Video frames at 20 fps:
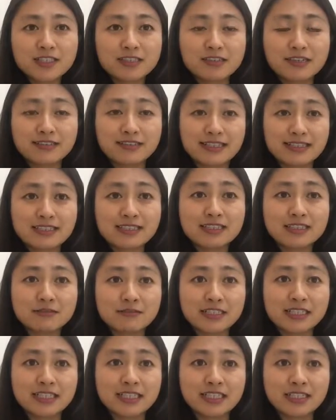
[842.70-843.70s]
not
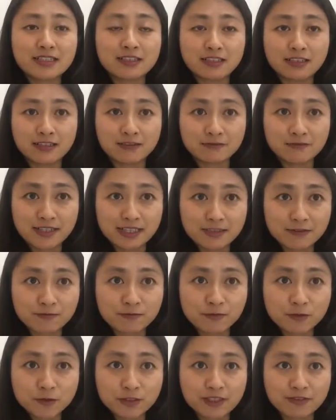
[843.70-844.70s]
necessarily a
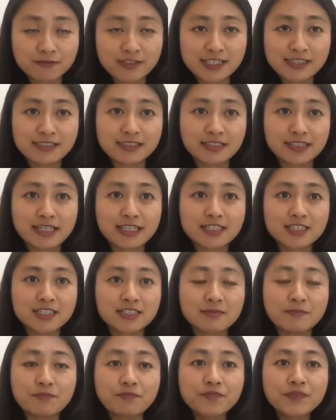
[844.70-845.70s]
full
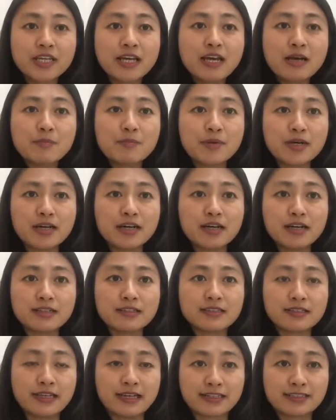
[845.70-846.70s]
investigation,
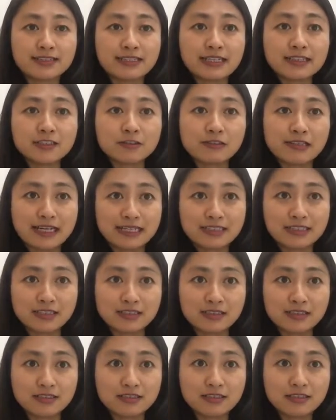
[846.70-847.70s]
but like send you
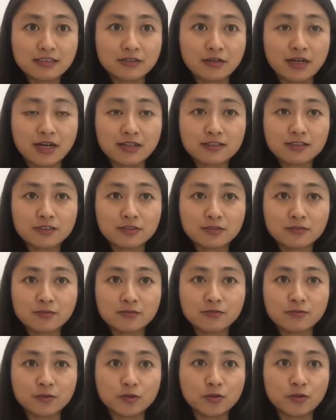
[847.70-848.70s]
letters to ask
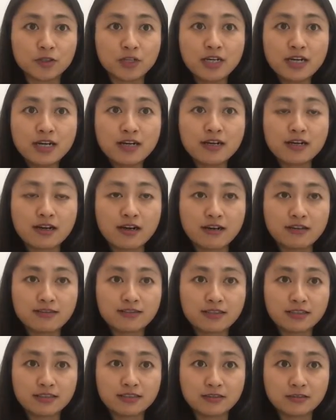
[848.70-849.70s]
you for
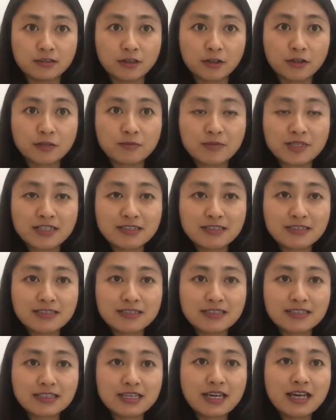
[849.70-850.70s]
certain
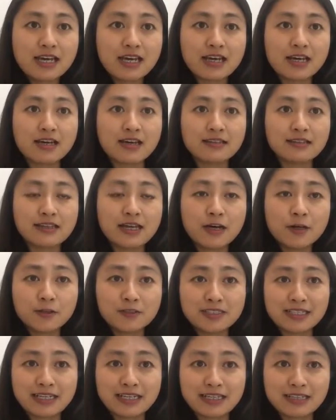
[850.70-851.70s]
documents.
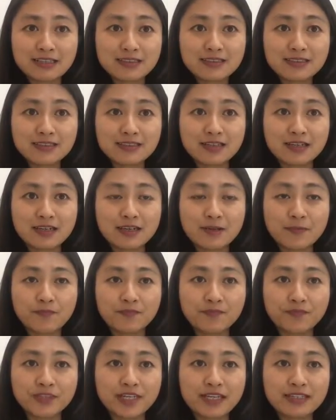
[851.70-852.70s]
Nowadays,
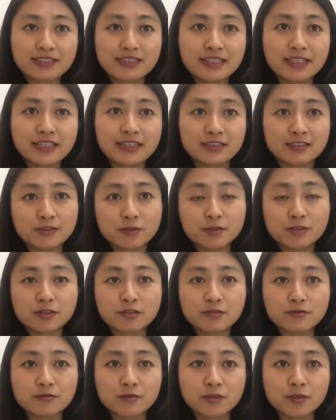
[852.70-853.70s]
I think it's
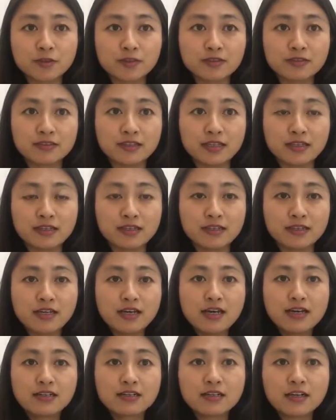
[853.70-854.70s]
also for
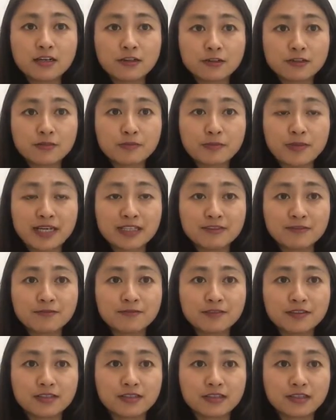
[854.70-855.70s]

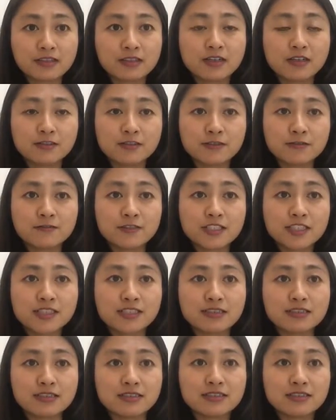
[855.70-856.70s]

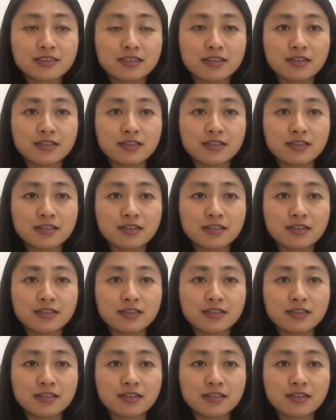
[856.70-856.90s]
cost-efficient